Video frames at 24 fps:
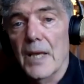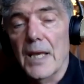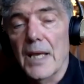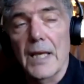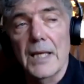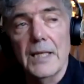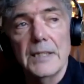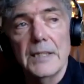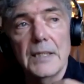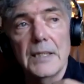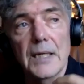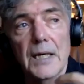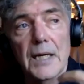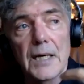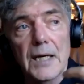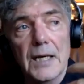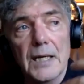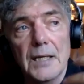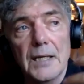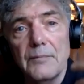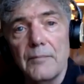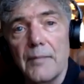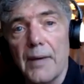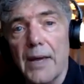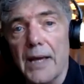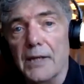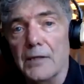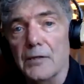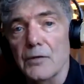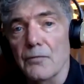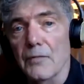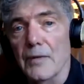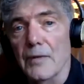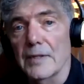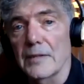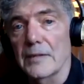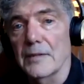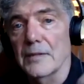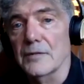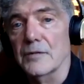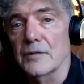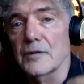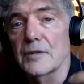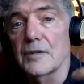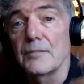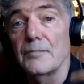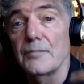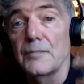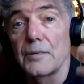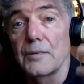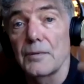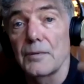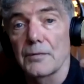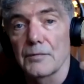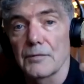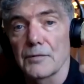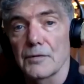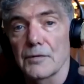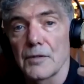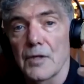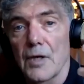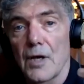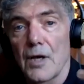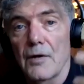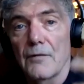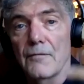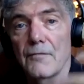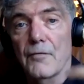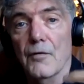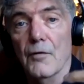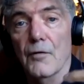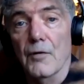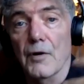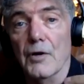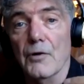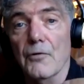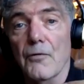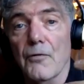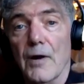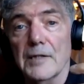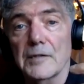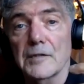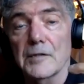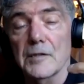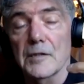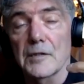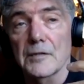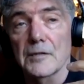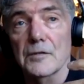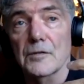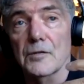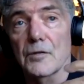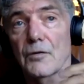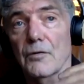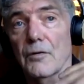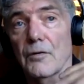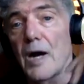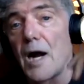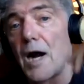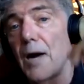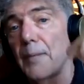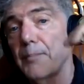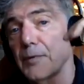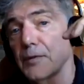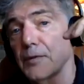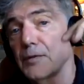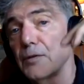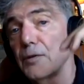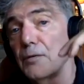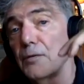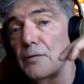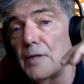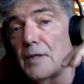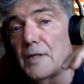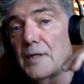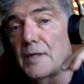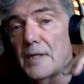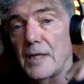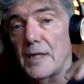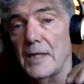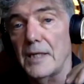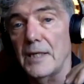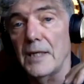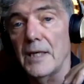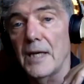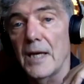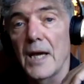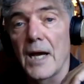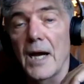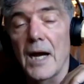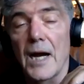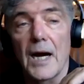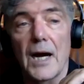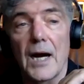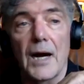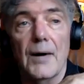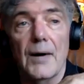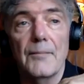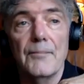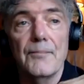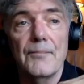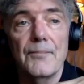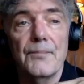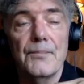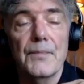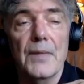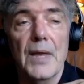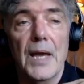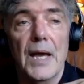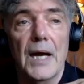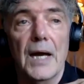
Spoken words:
In Mandarin, the symbols for a crisis are opportunity and